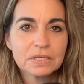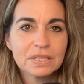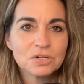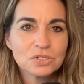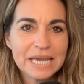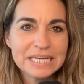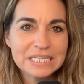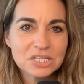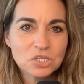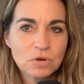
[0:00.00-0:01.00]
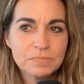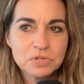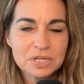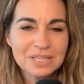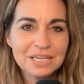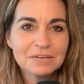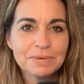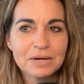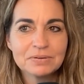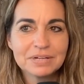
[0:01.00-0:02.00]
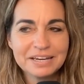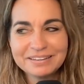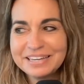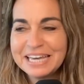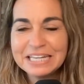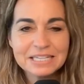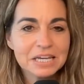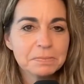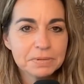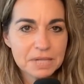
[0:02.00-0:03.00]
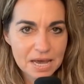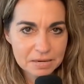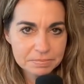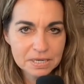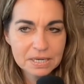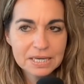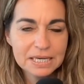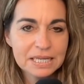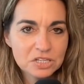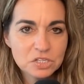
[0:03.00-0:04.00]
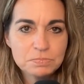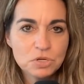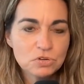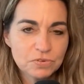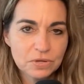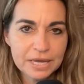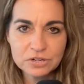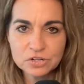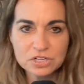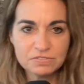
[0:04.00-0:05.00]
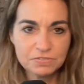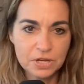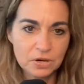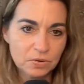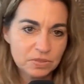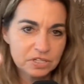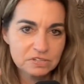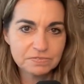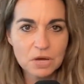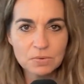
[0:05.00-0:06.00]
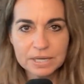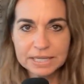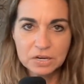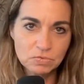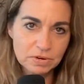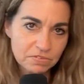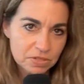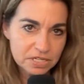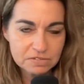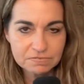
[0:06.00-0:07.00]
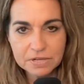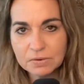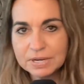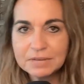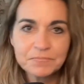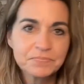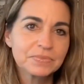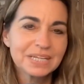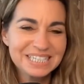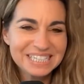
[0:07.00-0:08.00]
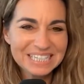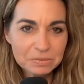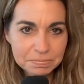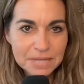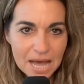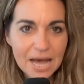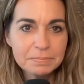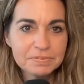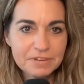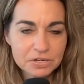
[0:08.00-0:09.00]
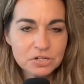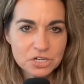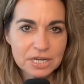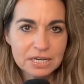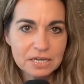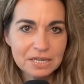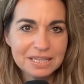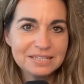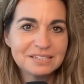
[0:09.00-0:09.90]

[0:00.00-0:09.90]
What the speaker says: there's a disruption. Think about it's like a blob in this beautiful energy flow that's flowing, like a river that's flowing. It's a little blob of energy that's